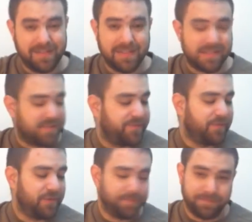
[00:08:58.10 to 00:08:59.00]
D sus
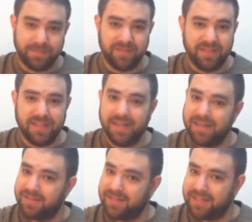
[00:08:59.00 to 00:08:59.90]
4, D
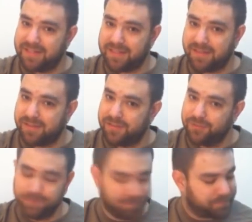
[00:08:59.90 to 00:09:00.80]
and D sus
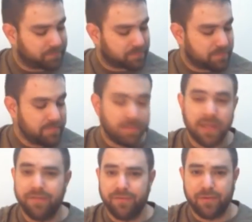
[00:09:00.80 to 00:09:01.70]
2,
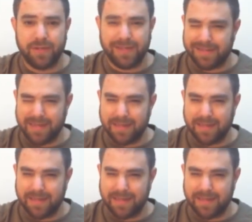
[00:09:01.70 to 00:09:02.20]
if you want to get